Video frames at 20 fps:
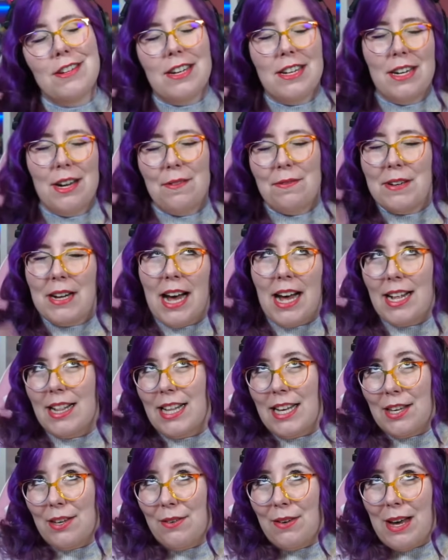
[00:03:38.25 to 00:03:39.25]
And if not,
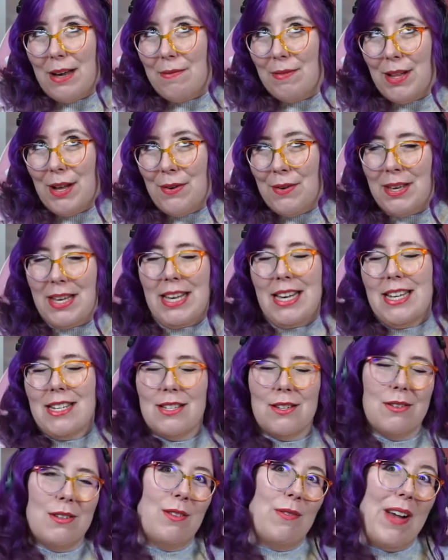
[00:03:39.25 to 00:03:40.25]
like you have Loki,
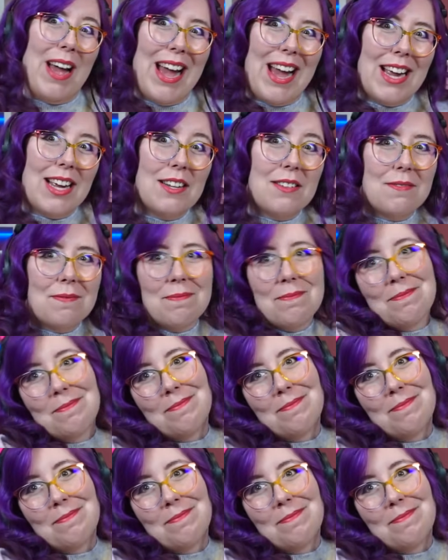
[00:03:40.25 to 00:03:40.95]
so it's fine.